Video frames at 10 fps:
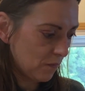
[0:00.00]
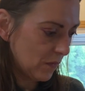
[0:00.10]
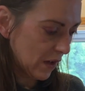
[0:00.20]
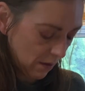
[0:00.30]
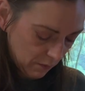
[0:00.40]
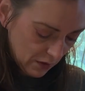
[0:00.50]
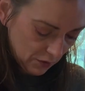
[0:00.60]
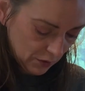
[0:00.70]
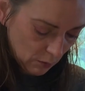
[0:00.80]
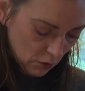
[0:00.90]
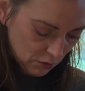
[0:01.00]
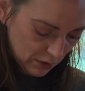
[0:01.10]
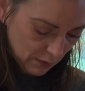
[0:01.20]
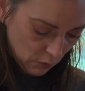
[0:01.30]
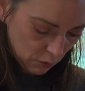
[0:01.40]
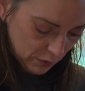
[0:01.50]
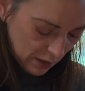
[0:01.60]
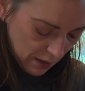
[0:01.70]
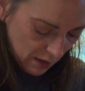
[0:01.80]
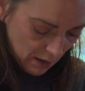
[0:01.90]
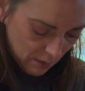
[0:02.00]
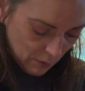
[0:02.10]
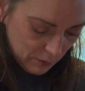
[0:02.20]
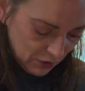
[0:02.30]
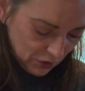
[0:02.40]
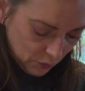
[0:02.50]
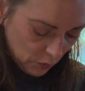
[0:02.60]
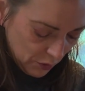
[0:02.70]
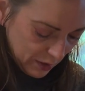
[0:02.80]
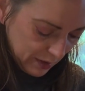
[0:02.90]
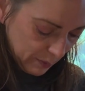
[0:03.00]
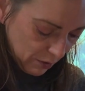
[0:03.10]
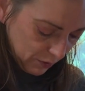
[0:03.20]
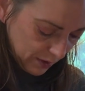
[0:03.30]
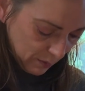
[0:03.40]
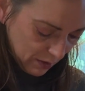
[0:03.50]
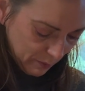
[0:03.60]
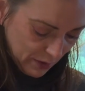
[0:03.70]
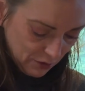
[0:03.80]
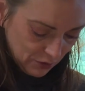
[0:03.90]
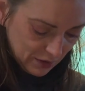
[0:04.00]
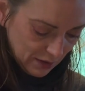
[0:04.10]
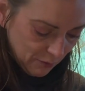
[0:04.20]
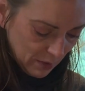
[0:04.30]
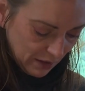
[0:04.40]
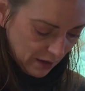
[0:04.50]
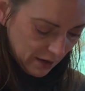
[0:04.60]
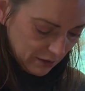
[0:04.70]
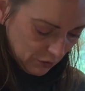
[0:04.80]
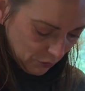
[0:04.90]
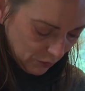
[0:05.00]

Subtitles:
Yeah, they're small and they won't. Mommy just worries about some of the bigger stuff might cut you,